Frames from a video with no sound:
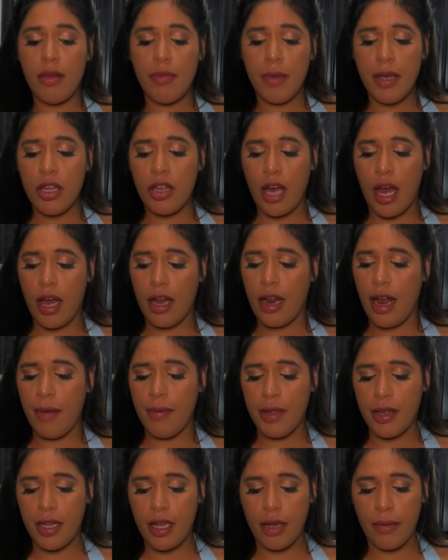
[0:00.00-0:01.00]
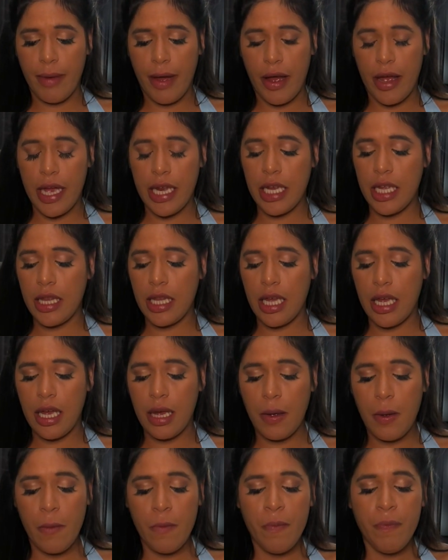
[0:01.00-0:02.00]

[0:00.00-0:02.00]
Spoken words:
me, child, I be thinking about anything,